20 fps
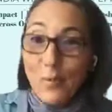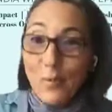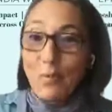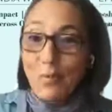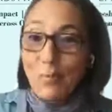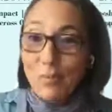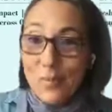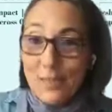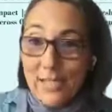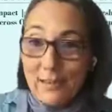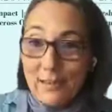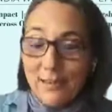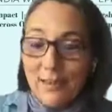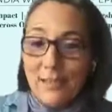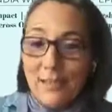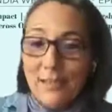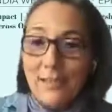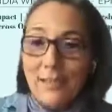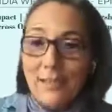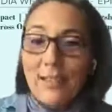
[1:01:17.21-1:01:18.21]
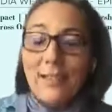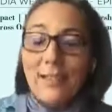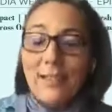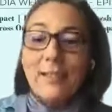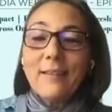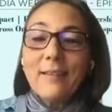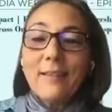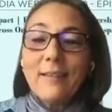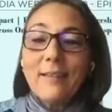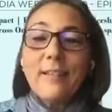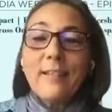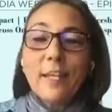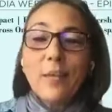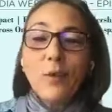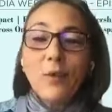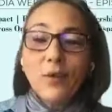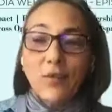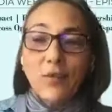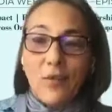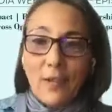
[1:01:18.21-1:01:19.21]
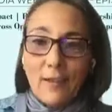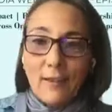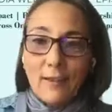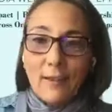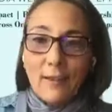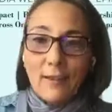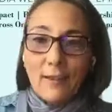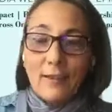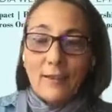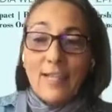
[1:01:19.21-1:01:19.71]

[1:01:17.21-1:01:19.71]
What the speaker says: completely sales target.